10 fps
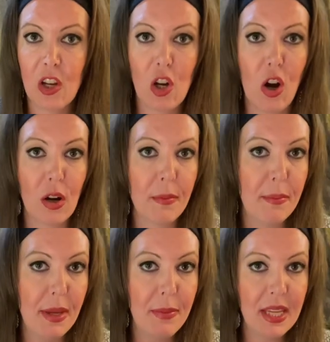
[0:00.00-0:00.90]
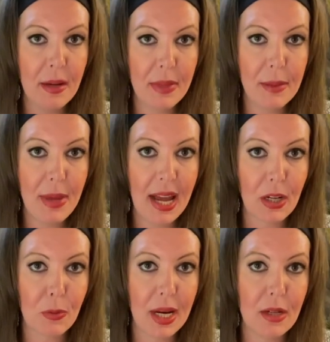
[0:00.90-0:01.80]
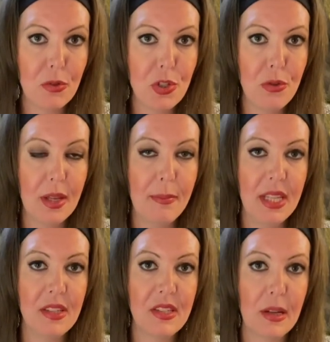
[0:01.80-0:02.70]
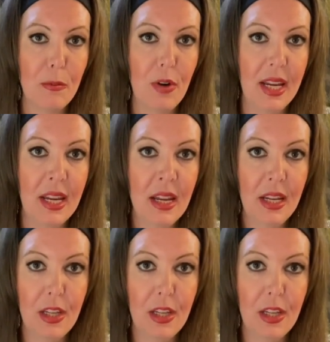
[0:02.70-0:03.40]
karma maybe coming back around to them in some way.